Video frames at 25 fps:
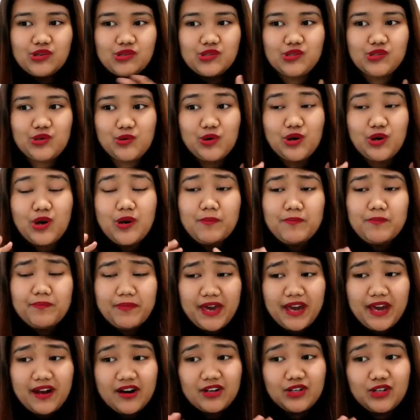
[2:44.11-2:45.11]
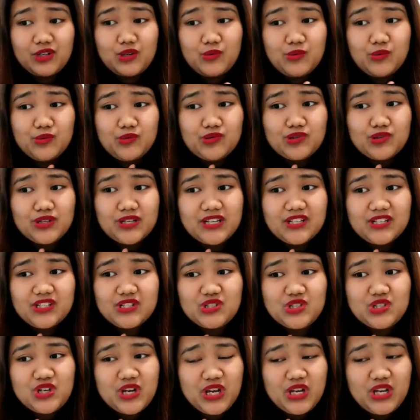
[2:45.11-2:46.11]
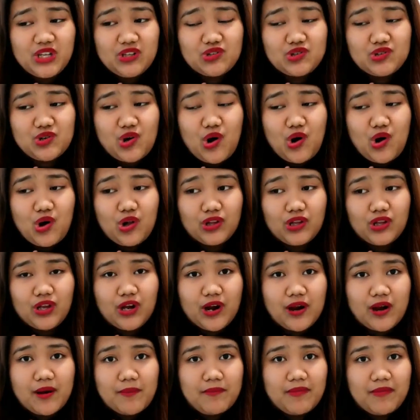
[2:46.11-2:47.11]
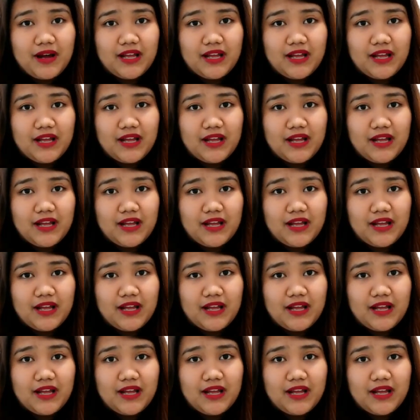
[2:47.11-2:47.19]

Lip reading: So compare, don't exchange all your